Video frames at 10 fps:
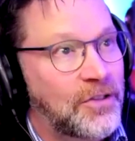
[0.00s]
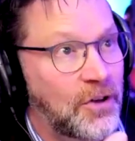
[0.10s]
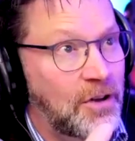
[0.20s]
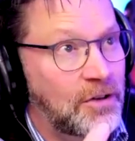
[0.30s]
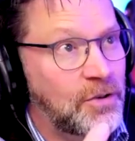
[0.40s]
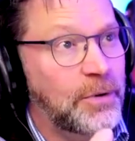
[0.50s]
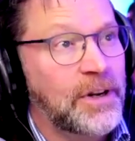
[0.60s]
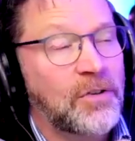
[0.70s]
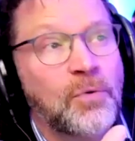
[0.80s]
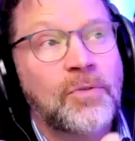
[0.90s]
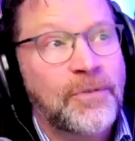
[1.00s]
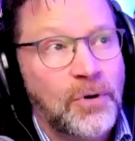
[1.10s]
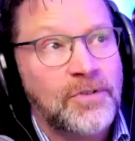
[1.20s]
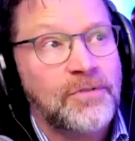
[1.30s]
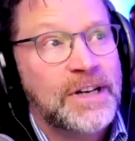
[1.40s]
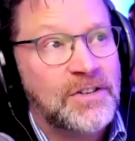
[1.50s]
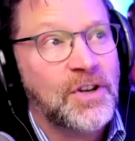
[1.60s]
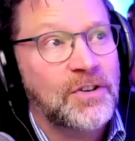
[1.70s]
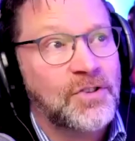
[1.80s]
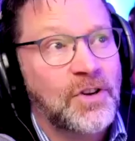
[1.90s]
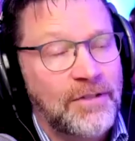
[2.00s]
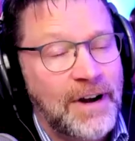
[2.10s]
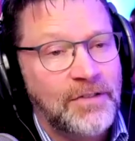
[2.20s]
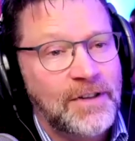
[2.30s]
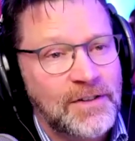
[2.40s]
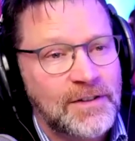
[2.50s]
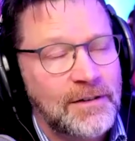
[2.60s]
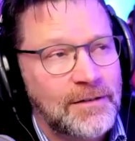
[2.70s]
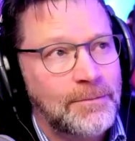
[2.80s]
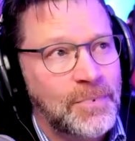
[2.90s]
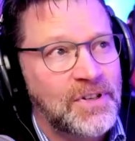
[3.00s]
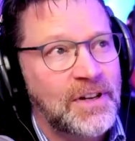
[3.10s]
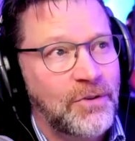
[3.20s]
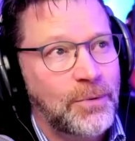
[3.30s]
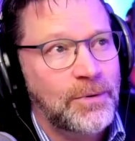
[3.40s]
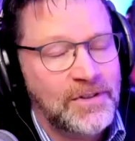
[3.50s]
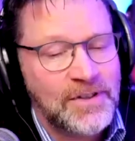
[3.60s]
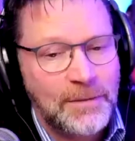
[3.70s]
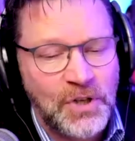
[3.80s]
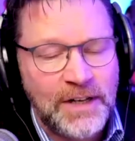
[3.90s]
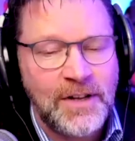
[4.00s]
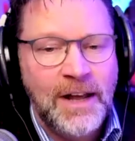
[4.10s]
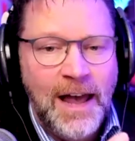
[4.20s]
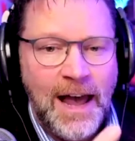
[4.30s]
that are doing an awful lot of research around this material and this subject,